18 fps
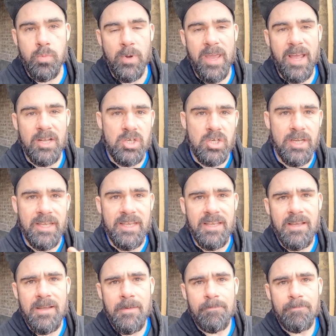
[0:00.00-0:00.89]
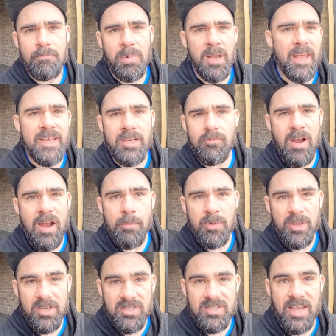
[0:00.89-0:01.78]
We actually played around
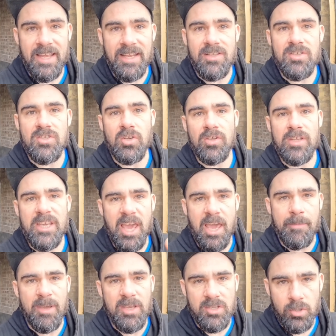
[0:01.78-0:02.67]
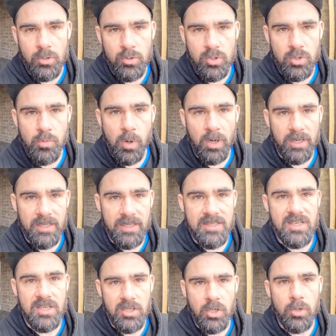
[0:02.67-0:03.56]
with the settings on the ME221
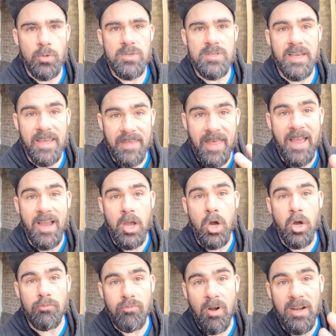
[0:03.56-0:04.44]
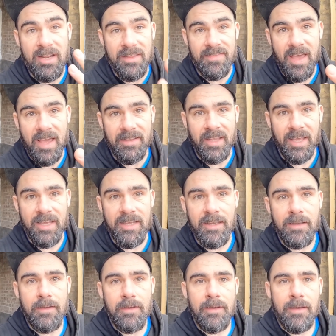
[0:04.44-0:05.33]
ECU to get that car running that
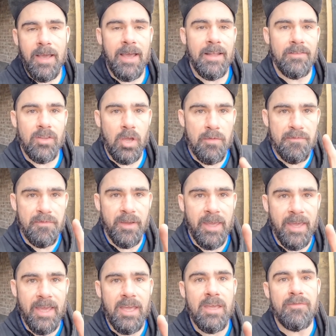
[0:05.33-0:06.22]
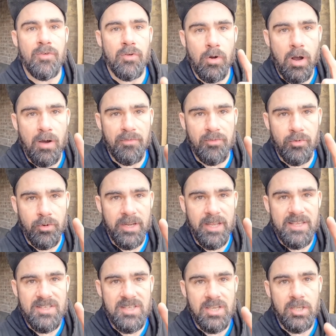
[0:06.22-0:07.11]
day. And don't forget, if you're after an
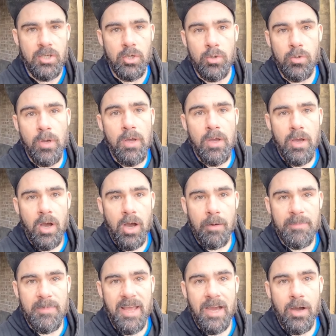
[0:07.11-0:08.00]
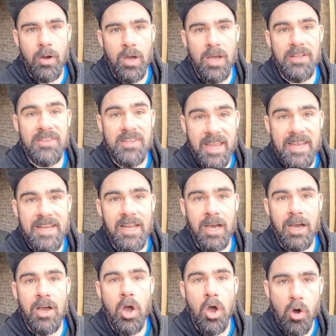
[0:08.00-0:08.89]
ECU, I'm now a
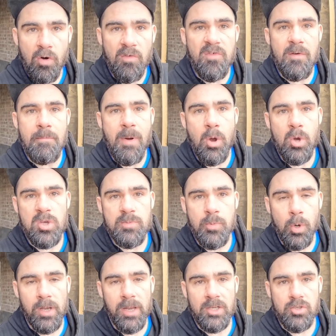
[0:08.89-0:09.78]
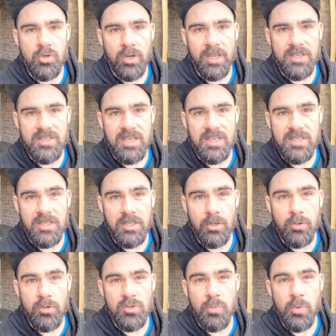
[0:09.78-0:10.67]
dealer of Motorsport Electronics
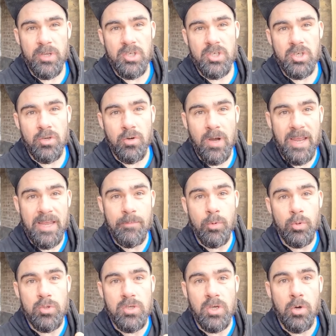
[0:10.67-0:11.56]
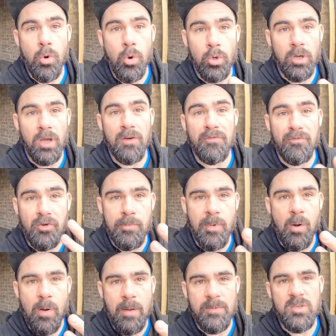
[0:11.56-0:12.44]
ECUs, which you're able to order through
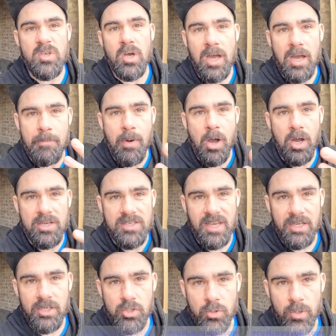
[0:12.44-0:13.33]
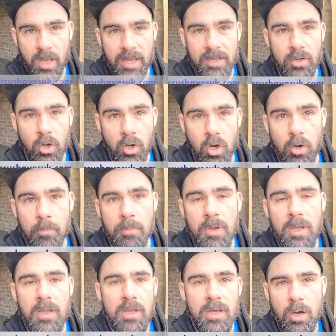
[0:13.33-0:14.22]
my website at marcushayesuk.com.
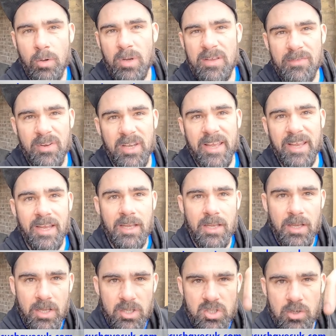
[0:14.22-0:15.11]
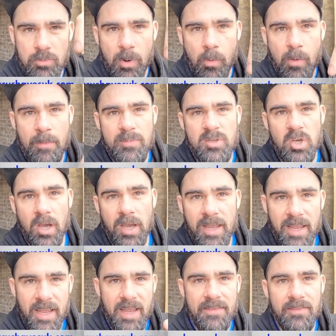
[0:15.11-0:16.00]
I'll leave a link to my
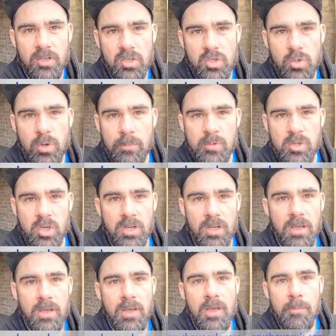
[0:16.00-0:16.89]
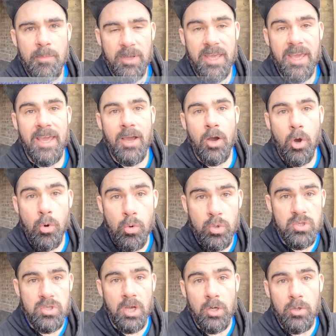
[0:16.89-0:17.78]
website in the description. But yeah,
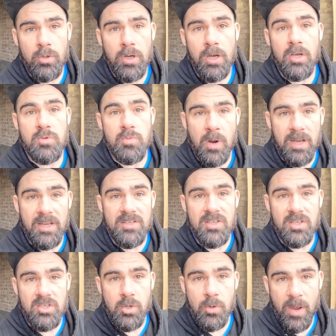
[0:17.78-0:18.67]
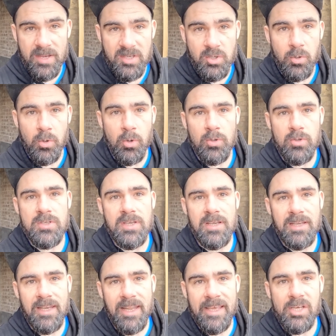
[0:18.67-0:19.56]
also, as well as the two Escorts,
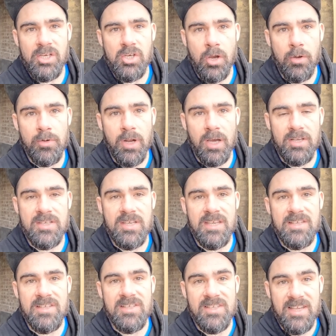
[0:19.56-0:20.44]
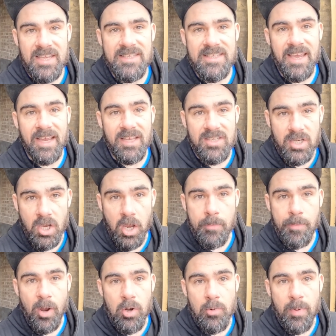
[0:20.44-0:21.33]
Lee showed us his Z-Tech
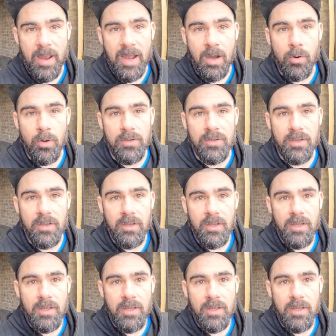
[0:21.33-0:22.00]
turbo powered